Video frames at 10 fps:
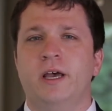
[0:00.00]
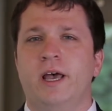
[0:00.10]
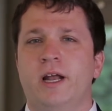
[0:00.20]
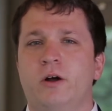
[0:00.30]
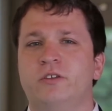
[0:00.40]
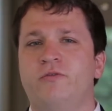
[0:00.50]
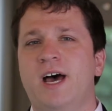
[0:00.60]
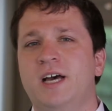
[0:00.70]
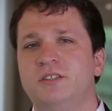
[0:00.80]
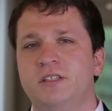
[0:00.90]
and I was
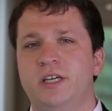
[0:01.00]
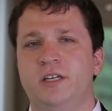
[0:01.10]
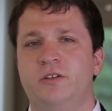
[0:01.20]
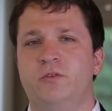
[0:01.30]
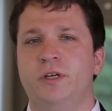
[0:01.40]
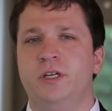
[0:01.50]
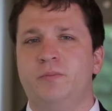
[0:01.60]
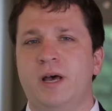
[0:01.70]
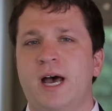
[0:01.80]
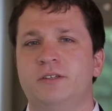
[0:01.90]
fascinated to read a
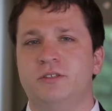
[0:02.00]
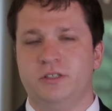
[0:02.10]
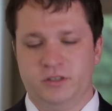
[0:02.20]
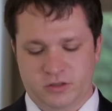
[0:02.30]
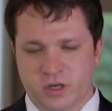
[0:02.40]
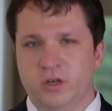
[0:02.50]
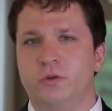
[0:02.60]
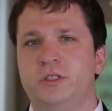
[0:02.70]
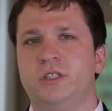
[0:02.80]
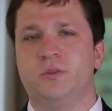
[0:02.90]
passage
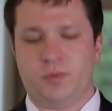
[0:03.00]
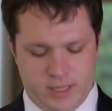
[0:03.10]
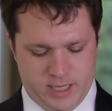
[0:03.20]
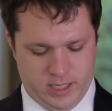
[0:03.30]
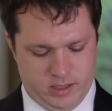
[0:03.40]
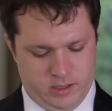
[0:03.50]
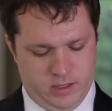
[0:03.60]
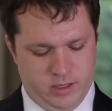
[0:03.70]
which explained